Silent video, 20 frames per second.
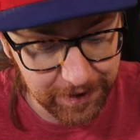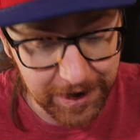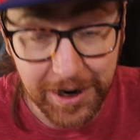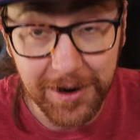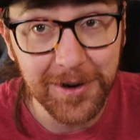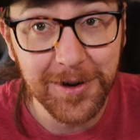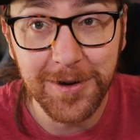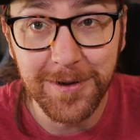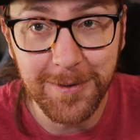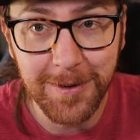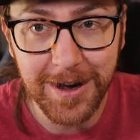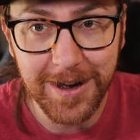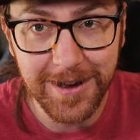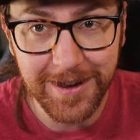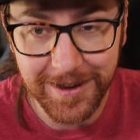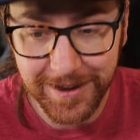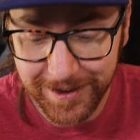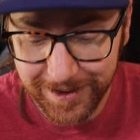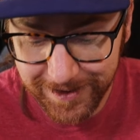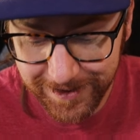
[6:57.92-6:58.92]

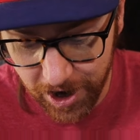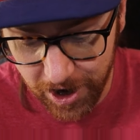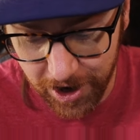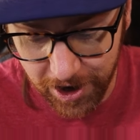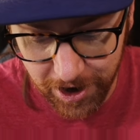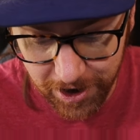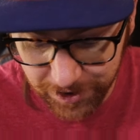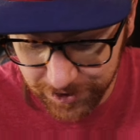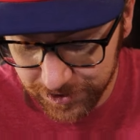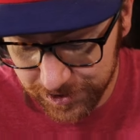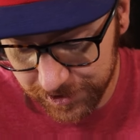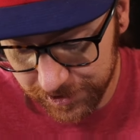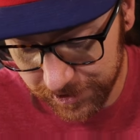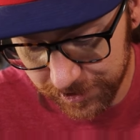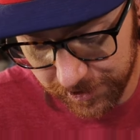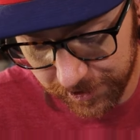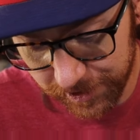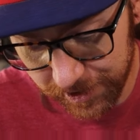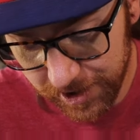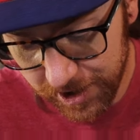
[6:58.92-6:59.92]
ne'er-do-well, a
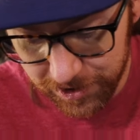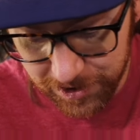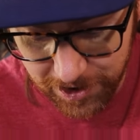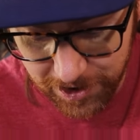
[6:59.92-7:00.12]
hunter, a